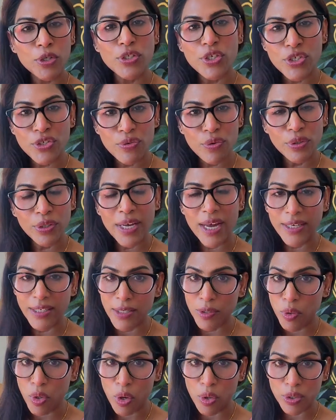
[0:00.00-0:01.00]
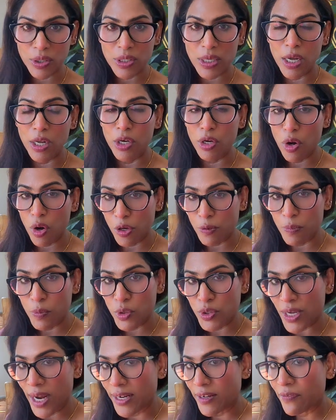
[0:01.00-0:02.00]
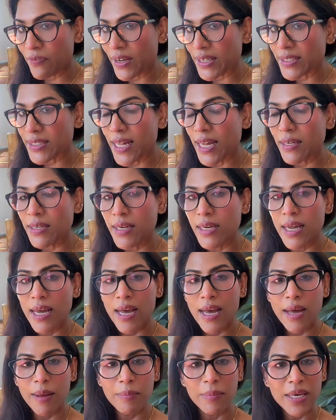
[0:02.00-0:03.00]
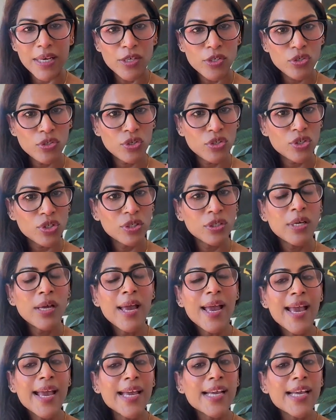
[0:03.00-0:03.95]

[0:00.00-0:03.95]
Progesterone can cause a lot more side effects than estrogen.